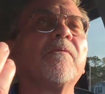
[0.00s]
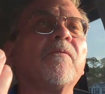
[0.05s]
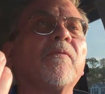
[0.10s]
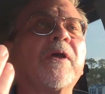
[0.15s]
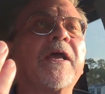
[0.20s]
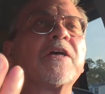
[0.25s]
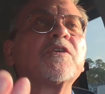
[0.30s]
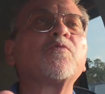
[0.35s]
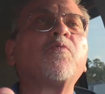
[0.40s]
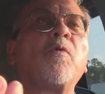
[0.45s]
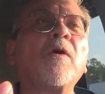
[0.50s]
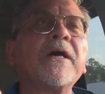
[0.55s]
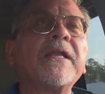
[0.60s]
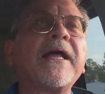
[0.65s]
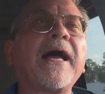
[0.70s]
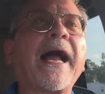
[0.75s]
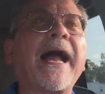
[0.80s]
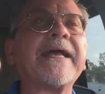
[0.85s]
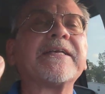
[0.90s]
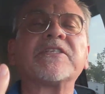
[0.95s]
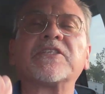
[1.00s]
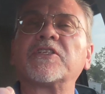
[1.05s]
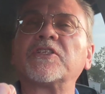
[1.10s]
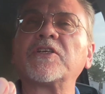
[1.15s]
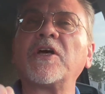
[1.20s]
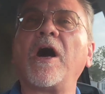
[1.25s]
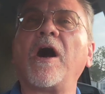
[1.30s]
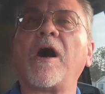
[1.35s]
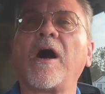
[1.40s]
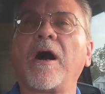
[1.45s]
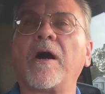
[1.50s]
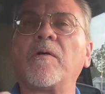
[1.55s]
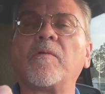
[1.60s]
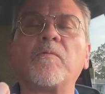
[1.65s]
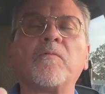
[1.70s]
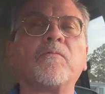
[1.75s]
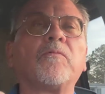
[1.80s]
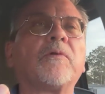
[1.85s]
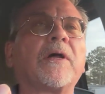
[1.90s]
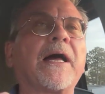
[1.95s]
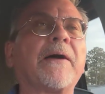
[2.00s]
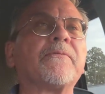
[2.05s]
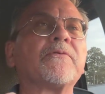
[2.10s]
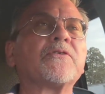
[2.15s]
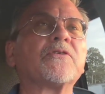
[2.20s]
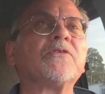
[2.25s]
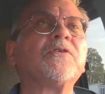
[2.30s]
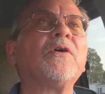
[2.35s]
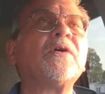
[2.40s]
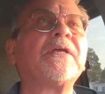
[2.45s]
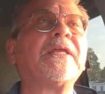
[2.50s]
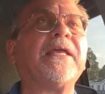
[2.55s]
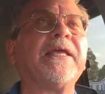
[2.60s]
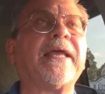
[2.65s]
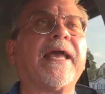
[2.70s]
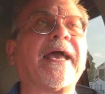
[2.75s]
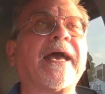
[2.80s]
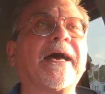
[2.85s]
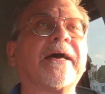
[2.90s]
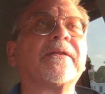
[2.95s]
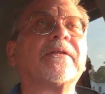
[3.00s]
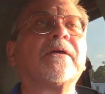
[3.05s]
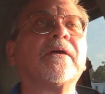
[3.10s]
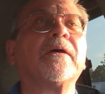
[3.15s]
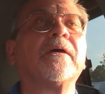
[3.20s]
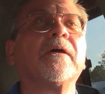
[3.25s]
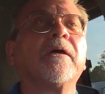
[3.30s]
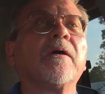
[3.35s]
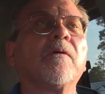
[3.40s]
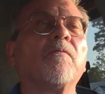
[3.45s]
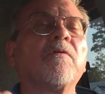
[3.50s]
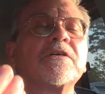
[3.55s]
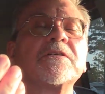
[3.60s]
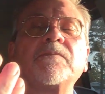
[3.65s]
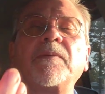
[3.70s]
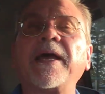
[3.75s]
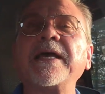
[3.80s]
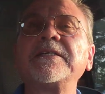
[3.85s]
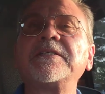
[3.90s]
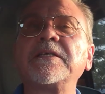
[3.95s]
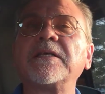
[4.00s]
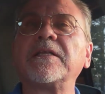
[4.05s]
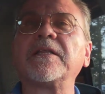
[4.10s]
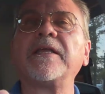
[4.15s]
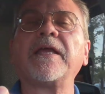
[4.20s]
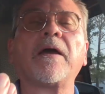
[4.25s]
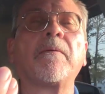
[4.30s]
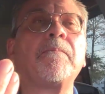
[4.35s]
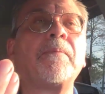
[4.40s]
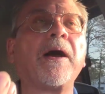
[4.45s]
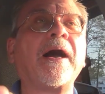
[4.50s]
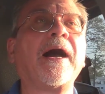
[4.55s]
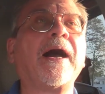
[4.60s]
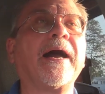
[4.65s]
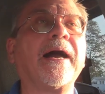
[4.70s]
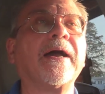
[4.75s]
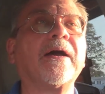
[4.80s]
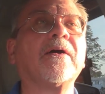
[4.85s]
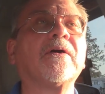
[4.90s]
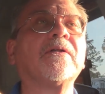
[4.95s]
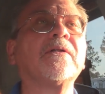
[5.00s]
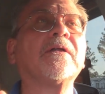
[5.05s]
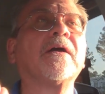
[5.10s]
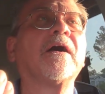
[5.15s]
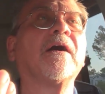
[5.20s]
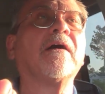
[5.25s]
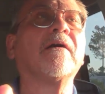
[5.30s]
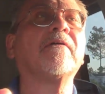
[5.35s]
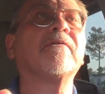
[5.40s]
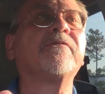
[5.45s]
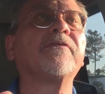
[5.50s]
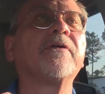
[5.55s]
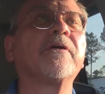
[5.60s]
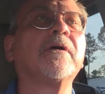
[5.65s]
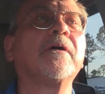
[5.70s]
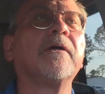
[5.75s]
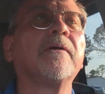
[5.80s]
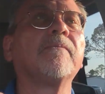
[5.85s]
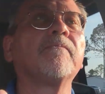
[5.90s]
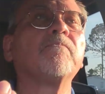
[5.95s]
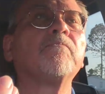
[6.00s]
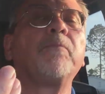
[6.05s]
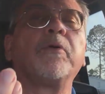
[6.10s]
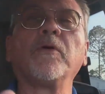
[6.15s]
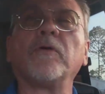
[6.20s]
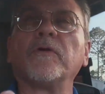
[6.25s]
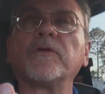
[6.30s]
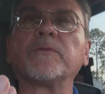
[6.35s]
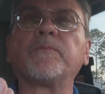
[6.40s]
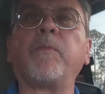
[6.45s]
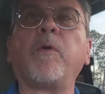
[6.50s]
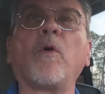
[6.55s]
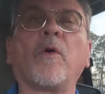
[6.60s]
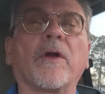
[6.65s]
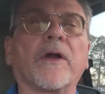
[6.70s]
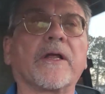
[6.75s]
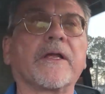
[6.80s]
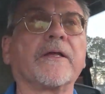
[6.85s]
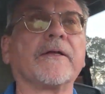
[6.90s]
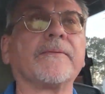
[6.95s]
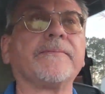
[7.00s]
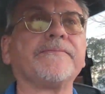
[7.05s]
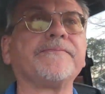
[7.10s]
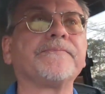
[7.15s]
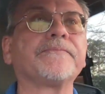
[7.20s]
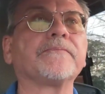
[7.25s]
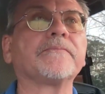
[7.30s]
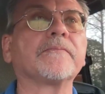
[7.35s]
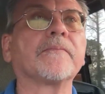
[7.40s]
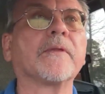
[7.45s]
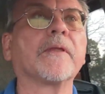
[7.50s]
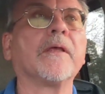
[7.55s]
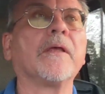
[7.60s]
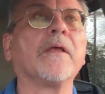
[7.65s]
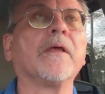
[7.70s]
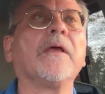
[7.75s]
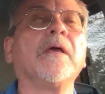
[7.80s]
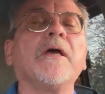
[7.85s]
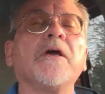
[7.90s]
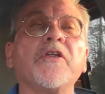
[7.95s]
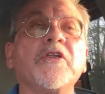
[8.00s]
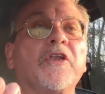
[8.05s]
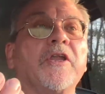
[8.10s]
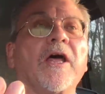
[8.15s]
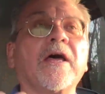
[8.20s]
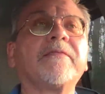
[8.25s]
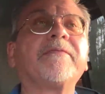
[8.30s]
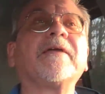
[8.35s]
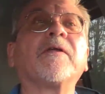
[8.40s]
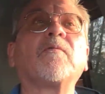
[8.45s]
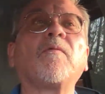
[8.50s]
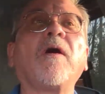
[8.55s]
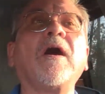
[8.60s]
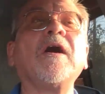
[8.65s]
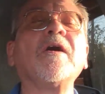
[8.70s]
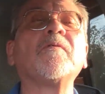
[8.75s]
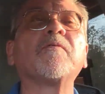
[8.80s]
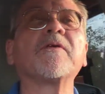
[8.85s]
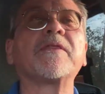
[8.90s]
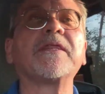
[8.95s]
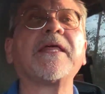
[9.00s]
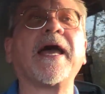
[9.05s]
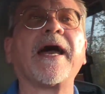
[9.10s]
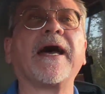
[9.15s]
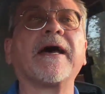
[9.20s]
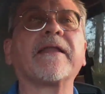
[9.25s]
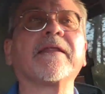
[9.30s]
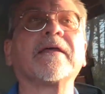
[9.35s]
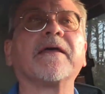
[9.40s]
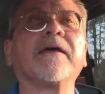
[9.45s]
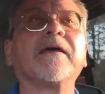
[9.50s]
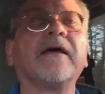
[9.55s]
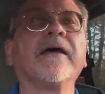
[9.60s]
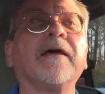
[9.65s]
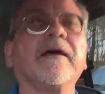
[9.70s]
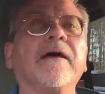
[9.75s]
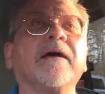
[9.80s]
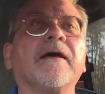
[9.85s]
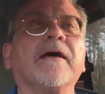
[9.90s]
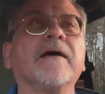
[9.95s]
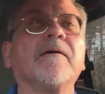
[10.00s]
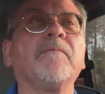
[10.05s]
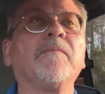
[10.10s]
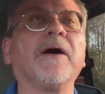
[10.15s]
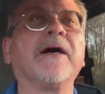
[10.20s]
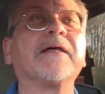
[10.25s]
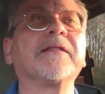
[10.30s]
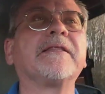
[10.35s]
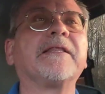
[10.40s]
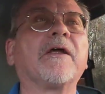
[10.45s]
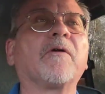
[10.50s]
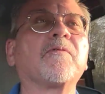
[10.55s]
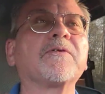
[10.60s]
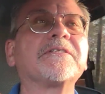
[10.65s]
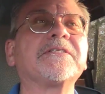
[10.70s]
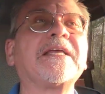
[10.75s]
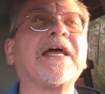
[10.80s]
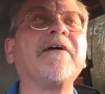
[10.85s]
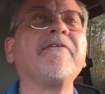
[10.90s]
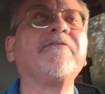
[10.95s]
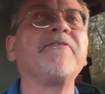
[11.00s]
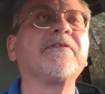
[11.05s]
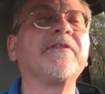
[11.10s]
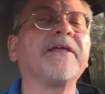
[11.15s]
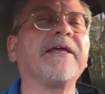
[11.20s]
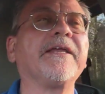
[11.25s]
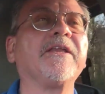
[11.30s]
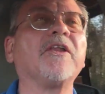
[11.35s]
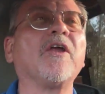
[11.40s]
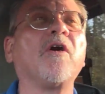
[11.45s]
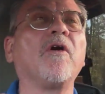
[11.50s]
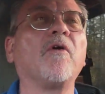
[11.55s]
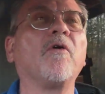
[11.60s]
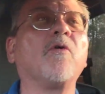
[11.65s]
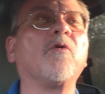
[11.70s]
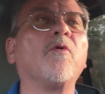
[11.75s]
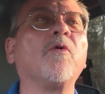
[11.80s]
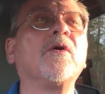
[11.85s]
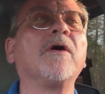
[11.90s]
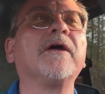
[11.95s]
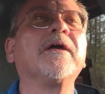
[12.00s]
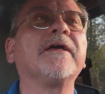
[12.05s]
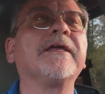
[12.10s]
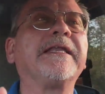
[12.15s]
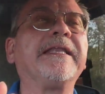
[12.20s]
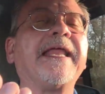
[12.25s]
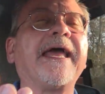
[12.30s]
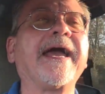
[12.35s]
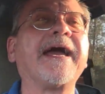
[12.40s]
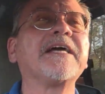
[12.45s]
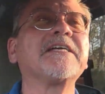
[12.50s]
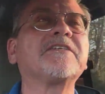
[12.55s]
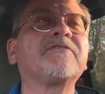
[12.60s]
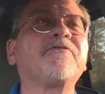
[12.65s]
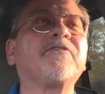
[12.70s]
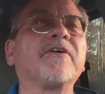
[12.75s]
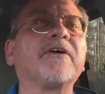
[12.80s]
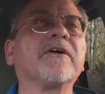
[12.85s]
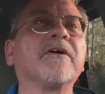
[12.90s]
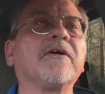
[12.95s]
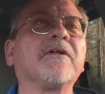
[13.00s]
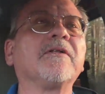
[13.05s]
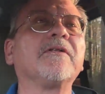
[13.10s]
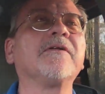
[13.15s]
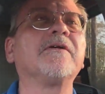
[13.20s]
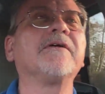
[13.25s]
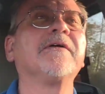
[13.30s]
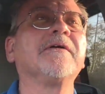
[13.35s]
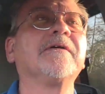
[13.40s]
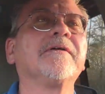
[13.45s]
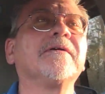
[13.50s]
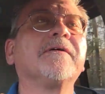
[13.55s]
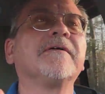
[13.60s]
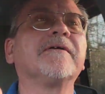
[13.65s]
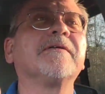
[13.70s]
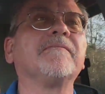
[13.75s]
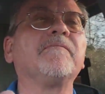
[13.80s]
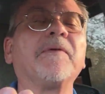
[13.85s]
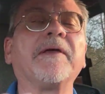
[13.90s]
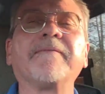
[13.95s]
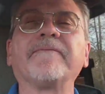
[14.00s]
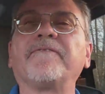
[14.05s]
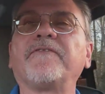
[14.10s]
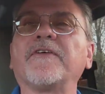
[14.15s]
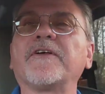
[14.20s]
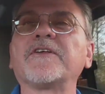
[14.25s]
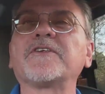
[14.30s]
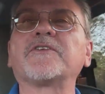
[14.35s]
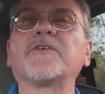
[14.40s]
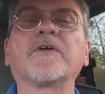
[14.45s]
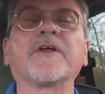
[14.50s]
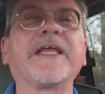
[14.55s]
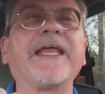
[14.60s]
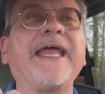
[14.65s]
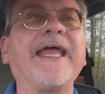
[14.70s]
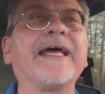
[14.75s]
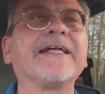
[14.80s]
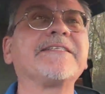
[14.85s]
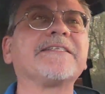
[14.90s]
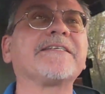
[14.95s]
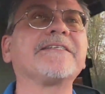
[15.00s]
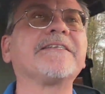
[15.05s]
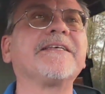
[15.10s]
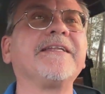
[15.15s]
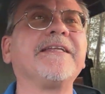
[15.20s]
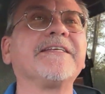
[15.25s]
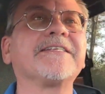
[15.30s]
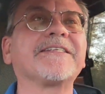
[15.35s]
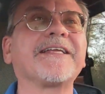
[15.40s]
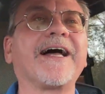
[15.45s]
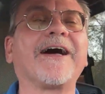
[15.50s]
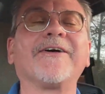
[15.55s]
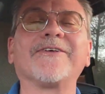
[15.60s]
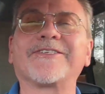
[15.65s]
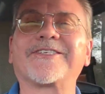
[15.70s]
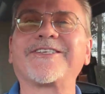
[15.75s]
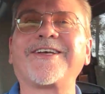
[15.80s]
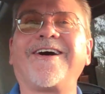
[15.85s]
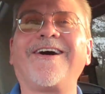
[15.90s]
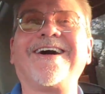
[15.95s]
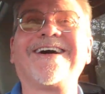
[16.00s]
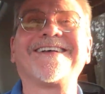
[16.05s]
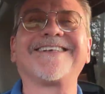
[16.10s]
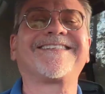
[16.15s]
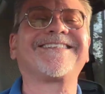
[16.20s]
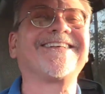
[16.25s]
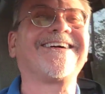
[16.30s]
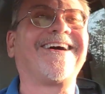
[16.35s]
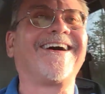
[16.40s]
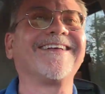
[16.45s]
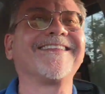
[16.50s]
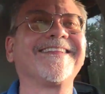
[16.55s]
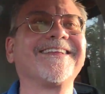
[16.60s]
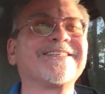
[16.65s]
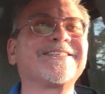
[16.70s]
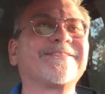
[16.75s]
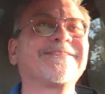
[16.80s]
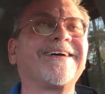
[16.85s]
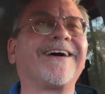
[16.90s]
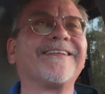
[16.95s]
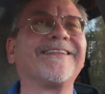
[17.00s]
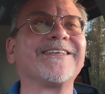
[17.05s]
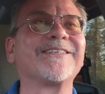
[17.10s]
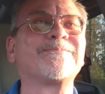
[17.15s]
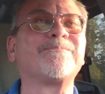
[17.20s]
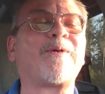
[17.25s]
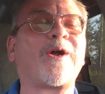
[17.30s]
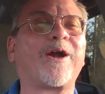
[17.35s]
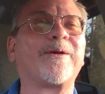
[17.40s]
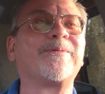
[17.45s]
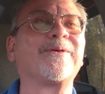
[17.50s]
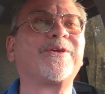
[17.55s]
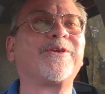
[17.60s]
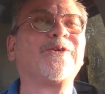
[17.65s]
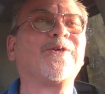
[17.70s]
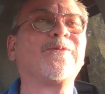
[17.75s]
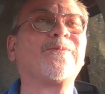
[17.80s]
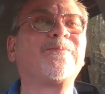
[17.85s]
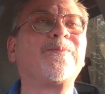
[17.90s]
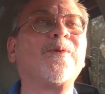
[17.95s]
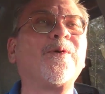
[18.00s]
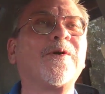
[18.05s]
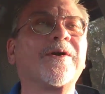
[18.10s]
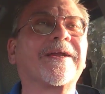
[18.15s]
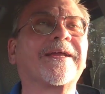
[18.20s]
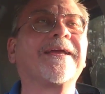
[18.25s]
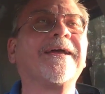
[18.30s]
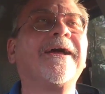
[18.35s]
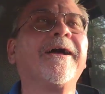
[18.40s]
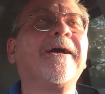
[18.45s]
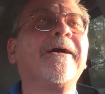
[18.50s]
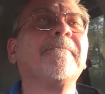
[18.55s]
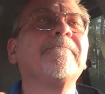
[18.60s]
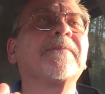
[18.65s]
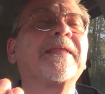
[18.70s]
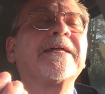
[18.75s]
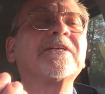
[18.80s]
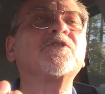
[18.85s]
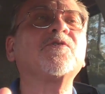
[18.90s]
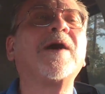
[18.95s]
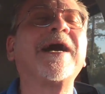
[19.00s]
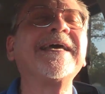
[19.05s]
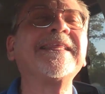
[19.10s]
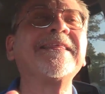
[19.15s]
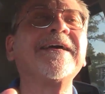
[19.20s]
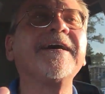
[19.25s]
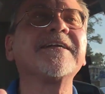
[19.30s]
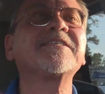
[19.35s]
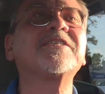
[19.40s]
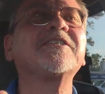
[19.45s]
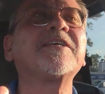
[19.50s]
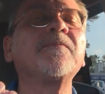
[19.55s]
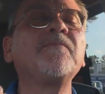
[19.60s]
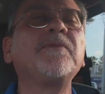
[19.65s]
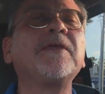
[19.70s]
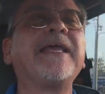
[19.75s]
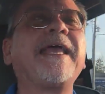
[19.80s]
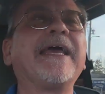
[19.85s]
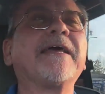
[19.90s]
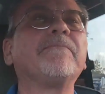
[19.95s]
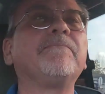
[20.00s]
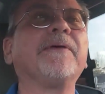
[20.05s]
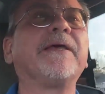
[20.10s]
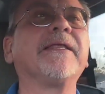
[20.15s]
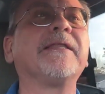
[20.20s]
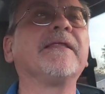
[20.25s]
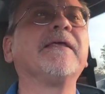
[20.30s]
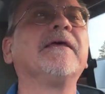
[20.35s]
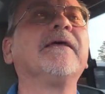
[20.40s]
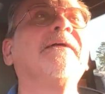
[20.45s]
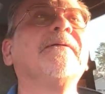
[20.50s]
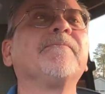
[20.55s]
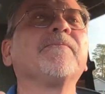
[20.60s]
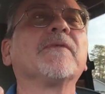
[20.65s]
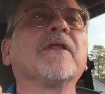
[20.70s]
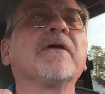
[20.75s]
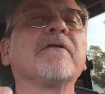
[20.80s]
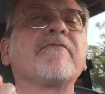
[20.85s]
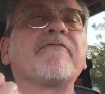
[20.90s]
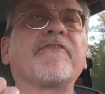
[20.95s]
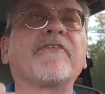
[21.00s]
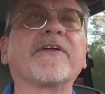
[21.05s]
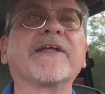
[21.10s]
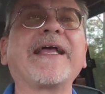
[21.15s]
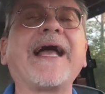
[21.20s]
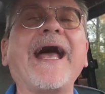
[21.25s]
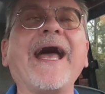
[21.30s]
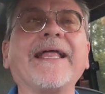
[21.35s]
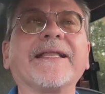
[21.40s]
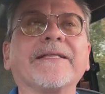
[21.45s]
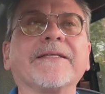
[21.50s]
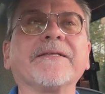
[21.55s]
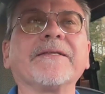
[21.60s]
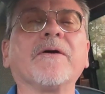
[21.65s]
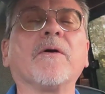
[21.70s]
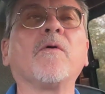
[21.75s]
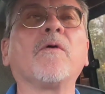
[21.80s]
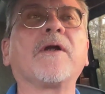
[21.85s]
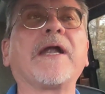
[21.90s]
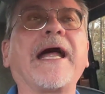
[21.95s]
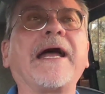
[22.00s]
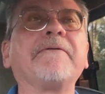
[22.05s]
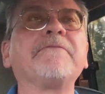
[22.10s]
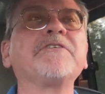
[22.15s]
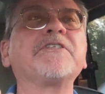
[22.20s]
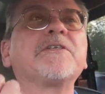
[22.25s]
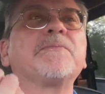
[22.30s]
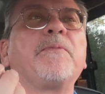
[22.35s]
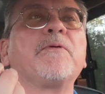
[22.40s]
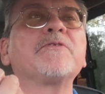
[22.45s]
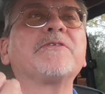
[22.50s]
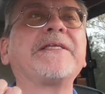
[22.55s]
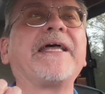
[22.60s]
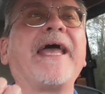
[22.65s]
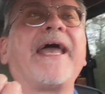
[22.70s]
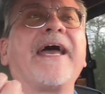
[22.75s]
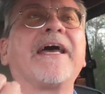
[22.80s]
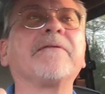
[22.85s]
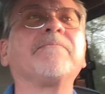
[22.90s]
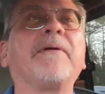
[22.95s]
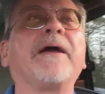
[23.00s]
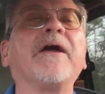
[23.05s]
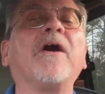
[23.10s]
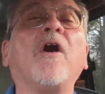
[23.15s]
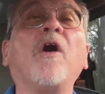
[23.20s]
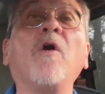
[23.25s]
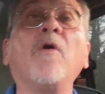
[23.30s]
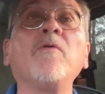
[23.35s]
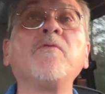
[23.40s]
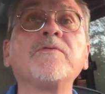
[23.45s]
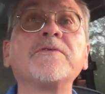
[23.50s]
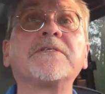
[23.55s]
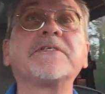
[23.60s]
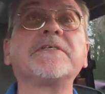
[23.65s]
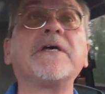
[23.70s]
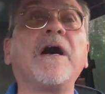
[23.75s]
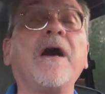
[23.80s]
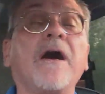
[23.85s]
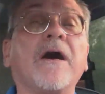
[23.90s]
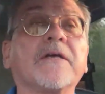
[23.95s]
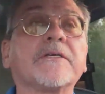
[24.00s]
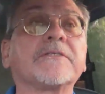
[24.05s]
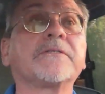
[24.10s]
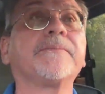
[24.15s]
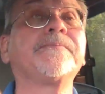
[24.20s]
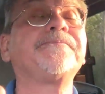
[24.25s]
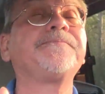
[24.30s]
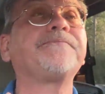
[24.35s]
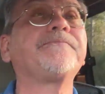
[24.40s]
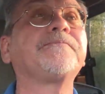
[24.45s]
because what I saw, what I was looking at was basically a pile of pulled pork. Nothing wrong with that, but there was definitely no Nashville, Memphis, or Kansas City style sauce on this on this barbecued pork. And so I thought something had been forgotten or I was supposed to add my own sauce.